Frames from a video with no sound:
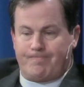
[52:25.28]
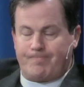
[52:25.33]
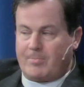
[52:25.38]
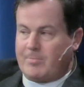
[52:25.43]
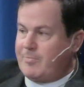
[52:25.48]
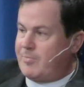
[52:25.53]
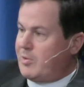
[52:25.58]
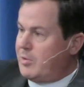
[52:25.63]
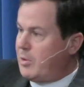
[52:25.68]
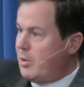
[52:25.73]

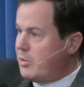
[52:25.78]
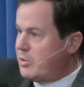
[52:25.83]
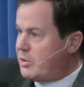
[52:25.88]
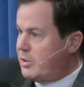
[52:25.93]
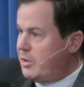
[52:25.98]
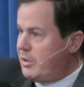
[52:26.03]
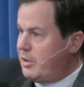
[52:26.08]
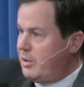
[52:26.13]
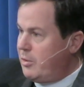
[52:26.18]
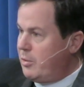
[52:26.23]
For those
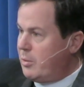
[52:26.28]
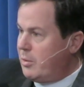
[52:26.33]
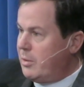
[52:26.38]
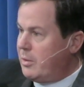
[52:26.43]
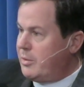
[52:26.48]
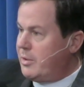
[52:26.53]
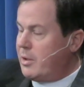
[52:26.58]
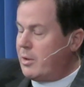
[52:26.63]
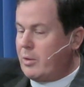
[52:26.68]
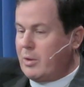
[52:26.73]

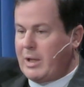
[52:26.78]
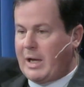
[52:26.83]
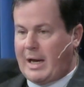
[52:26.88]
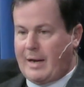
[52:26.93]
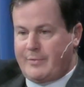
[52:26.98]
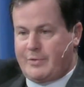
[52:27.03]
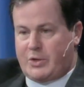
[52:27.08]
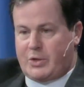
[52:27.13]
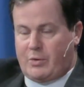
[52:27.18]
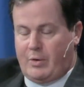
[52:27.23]
that are
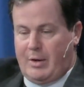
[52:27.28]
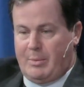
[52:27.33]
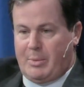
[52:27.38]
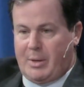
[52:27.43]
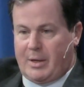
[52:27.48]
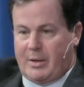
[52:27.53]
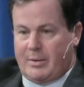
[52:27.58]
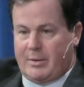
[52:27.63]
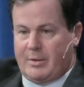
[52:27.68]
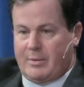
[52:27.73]
live
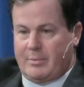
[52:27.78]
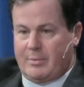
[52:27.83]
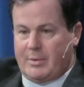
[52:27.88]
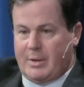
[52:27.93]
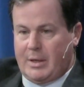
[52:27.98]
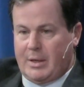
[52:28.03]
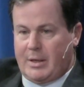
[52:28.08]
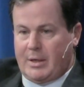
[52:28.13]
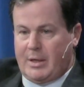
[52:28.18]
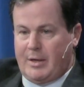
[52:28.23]
streaming,
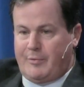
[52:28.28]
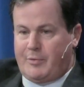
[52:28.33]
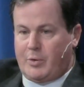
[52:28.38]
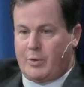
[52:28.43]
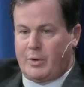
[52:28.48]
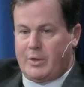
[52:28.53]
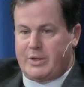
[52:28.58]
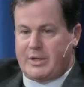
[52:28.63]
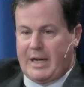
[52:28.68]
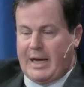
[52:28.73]
if you're
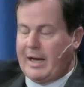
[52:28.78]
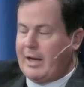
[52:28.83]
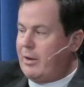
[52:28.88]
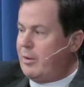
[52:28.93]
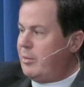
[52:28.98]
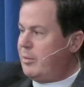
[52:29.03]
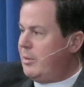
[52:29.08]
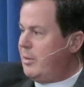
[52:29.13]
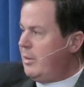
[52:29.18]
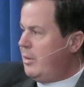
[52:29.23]
in
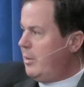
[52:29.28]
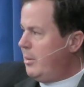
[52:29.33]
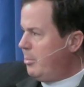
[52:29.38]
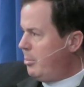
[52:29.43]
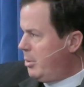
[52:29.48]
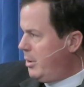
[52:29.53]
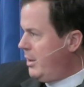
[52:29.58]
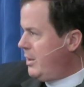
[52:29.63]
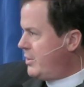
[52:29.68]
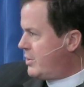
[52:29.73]
town,
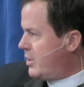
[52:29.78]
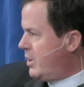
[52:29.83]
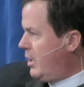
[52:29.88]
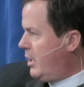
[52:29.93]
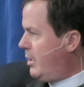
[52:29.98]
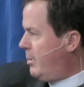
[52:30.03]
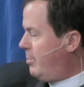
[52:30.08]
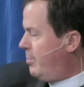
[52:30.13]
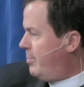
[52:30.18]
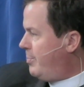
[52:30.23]
please
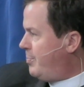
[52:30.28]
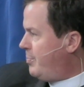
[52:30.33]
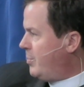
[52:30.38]
come.